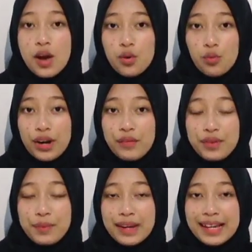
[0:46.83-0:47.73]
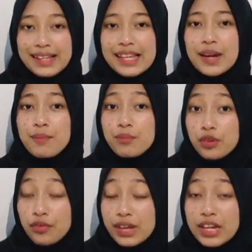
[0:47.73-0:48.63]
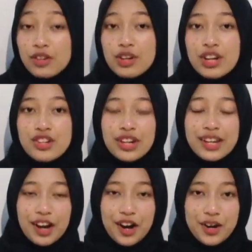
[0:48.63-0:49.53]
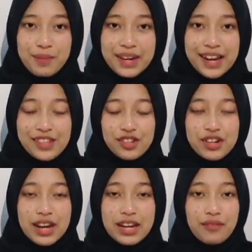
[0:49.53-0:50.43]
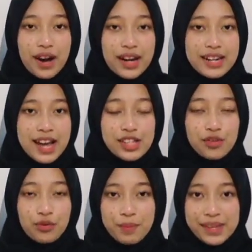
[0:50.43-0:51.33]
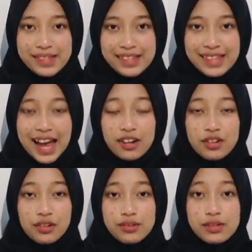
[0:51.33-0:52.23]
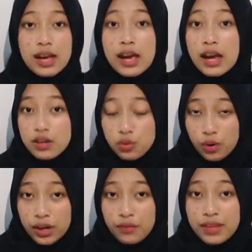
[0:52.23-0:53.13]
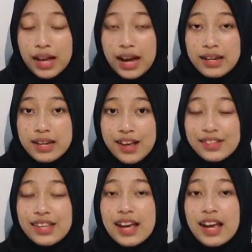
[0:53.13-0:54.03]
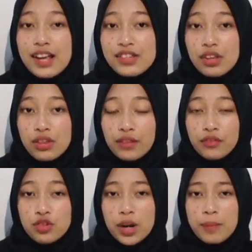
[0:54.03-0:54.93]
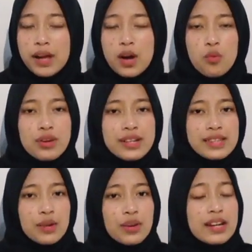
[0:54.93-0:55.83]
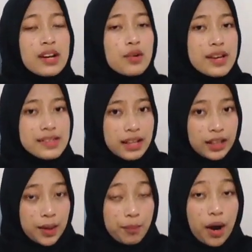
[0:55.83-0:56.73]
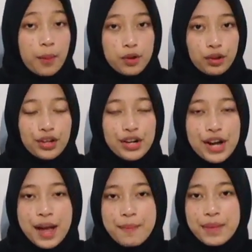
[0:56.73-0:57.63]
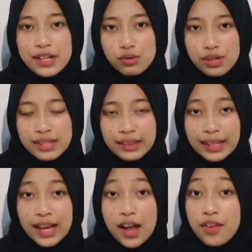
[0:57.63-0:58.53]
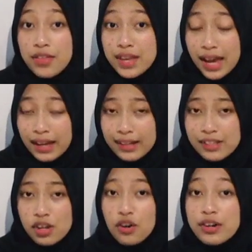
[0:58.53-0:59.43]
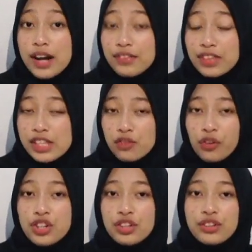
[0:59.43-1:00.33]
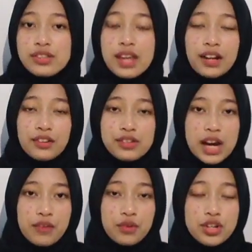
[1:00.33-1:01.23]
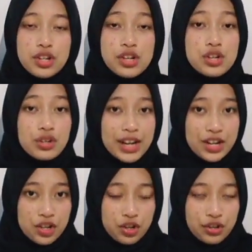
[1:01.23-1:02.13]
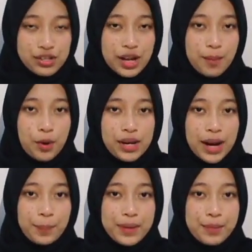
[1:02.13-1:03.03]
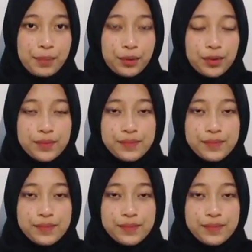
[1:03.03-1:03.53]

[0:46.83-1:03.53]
One of the main keys in improving Indonesian economy is creative ideas from business actors, and one of the ideas is a thrift shop, which is now increasingly popular because recently, the 80s or 90s fashion styles have returned to interest among young people.